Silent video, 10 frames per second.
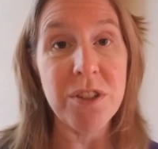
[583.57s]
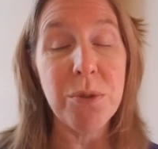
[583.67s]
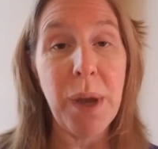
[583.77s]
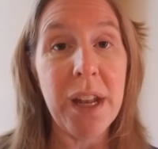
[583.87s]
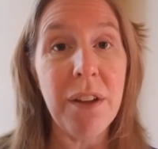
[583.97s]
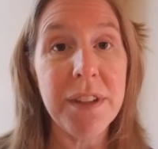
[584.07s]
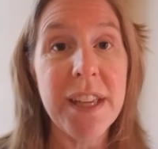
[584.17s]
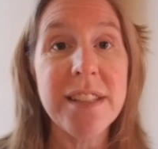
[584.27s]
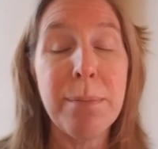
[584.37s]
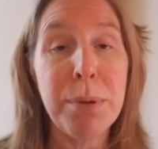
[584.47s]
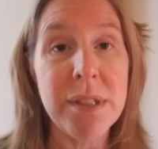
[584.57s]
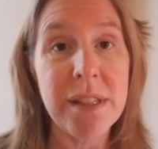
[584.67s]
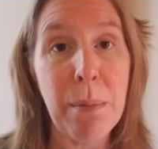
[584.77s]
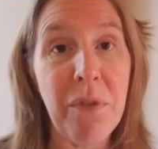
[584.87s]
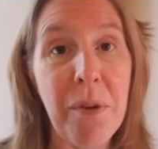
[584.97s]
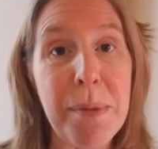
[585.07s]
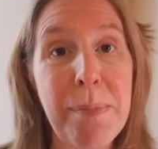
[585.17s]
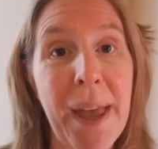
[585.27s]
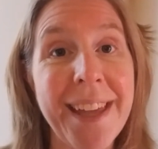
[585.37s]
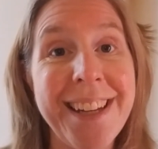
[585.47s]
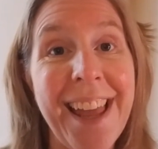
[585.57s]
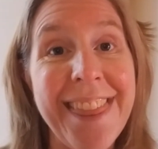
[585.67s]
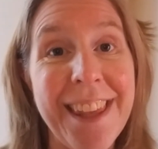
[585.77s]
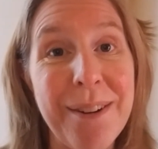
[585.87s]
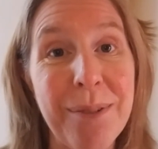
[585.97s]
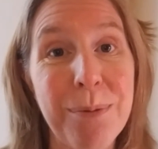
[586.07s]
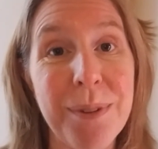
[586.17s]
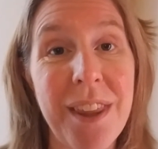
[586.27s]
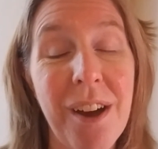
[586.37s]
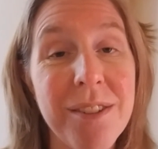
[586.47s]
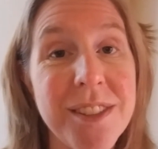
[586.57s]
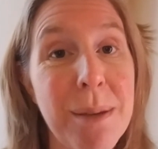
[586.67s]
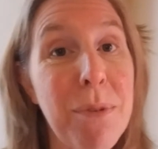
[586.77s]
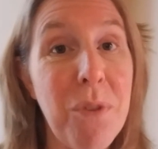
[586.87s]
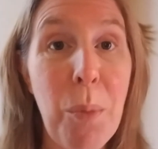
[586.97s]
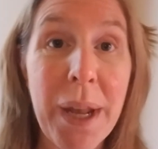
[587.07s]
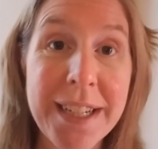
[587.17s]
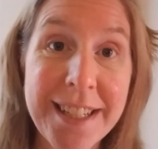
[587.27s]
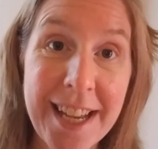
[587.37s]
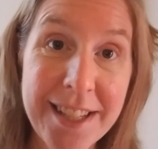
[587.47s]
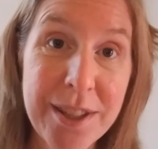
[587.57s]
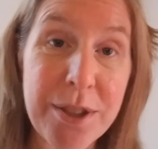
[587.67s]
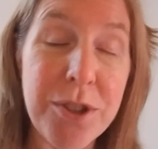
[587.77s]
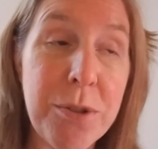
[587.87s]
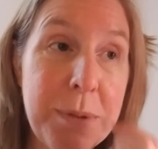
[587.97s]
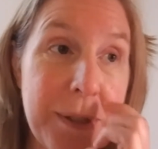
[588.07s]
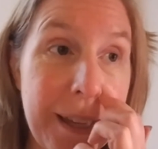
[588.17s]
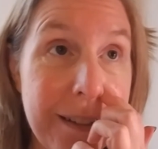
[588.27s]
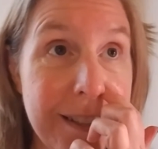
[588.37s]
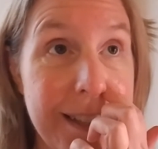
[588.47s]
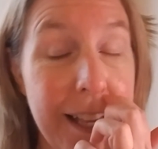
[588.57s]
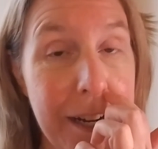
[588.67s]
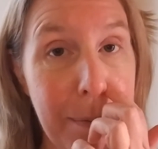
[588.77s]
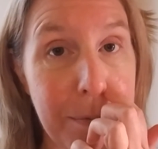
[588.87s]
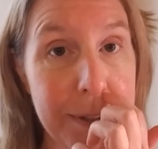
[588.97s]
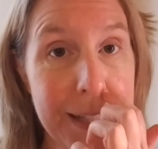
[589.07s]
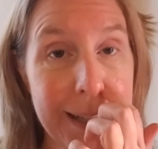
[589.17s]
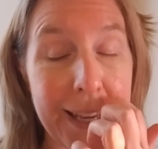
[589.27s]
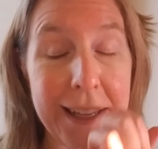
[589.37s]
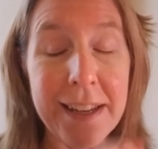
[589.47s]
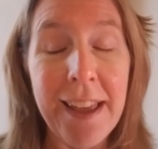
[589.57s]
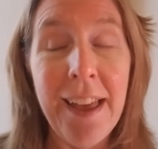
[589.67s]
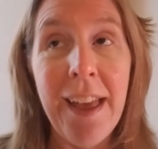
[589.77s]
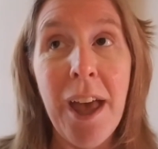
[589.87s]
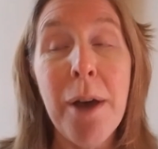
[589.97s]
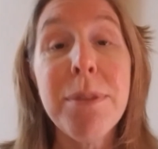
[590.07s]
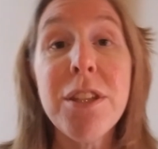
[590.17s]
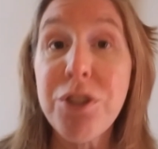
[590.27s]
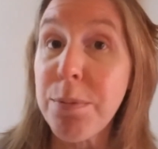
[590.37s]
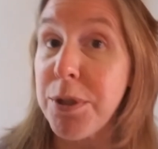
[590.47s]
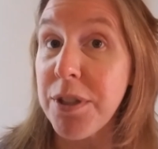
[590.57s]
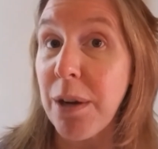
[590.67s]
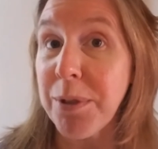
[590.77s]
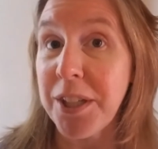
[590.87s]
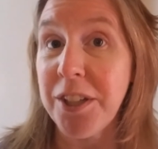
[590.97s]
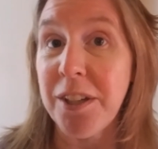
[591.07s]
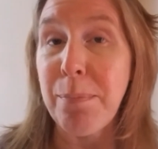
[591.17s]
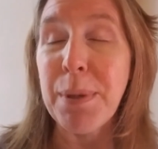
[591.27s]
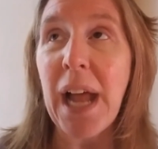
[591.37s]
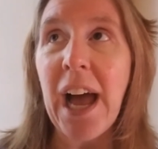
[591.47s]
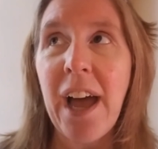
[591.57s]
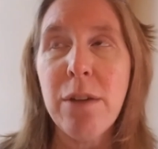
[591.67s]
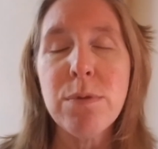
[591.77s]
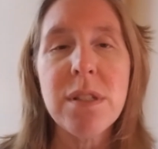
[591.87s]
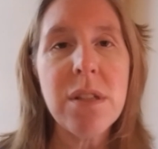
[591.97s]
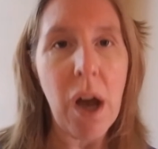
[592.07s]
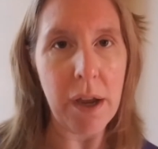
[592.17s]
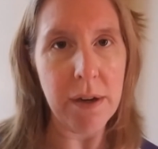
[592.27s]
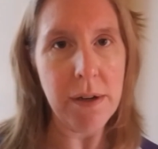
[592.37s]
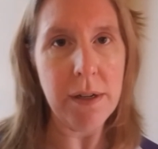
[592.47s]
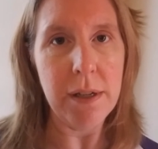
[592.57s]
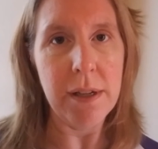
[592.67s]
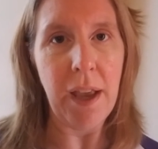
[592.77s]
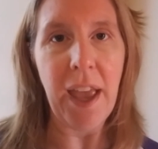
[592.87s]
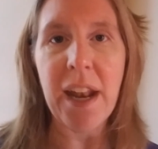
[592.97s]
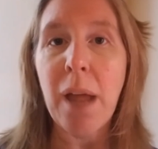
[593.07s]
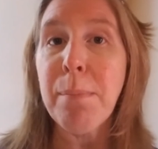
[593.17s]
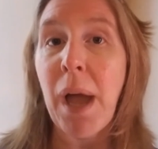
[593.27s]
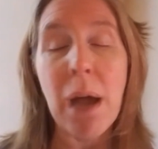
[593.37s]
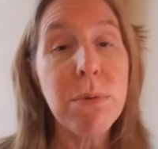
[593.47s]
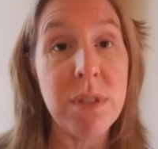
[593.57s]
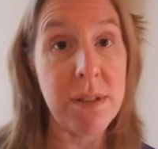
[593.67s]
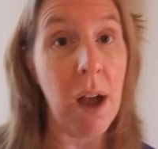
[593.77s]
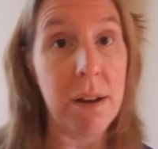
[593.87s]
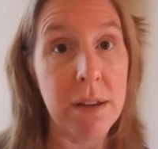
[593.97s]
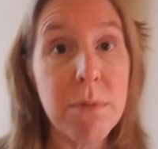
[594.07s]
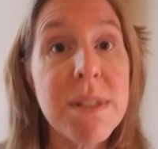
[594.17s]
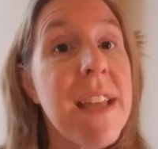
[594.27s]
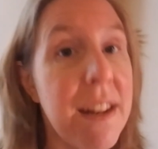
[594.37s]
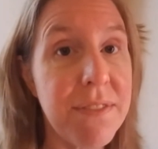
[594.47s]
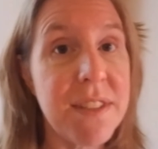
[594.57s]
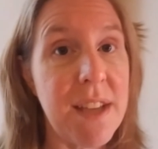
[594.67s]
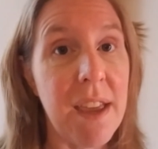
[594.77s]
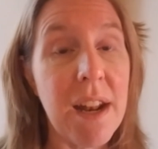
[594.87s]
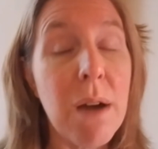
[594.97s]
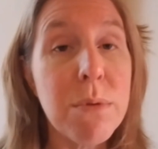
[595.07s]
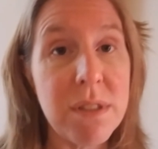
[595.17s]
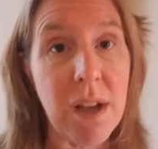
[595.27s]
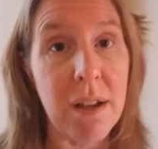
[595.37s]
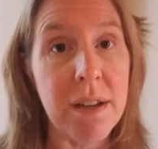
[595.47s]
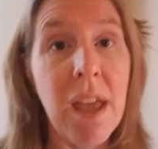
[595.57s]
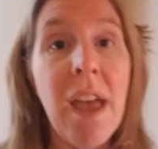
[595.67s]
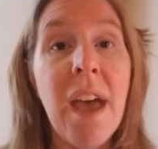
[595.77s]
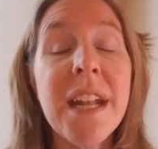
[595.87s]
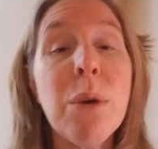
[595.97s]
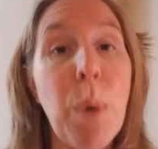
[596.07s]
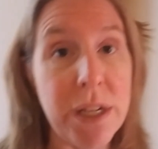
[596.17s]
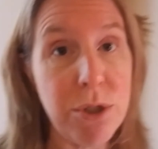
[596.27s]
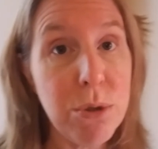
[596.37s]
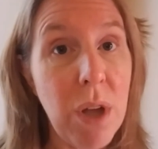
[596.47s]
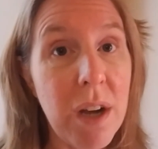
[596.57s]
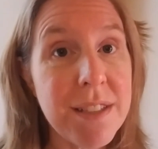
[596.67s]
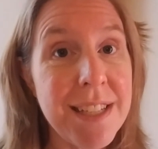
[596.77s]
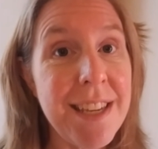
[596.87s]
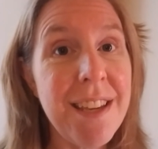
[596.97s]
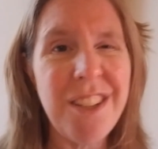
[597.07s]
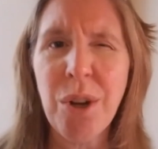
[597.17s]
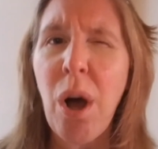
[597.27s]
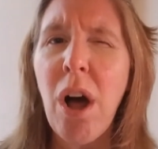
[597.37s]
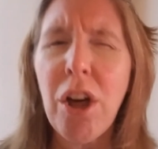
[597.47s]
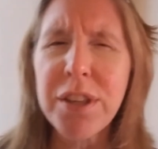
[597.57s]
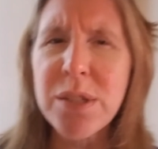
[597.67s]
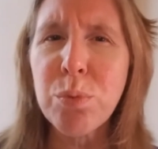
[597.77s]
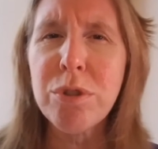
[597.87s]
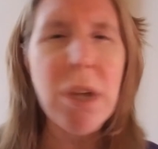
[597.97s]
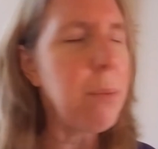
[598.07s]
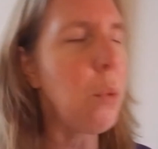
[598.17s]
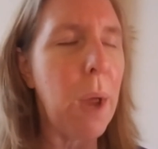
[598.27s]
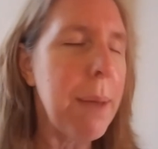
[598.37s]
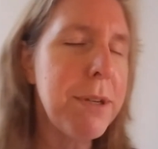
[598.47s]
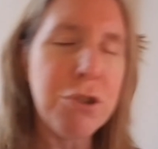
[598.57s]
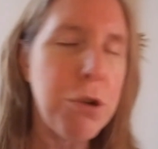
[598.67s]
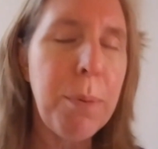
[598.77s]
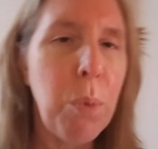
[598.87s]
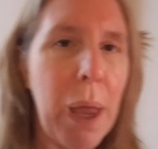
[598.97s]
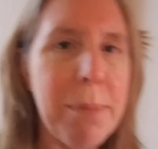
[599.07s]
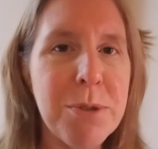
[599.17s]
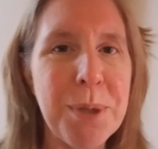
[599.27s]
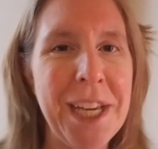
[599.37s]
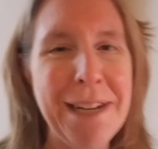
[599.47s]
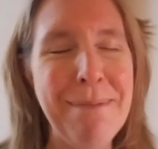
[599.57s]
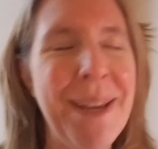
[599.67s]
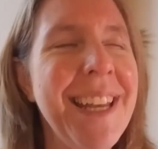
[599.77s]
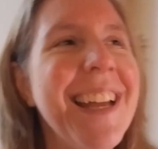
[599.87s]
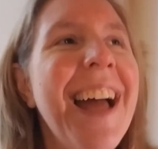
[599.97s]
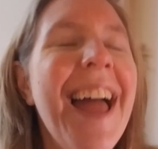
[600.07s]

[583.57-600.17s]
So I had all the kids, I put some of them in bed and then they all, some of them wanted to taste the soup. So they were staying up really late. The soup turned out really good, but I was tired and I, I was done. It was the end of the day and I was done. And I waited too long to eat. You know, all these double whammies, triple whammies were hitting me.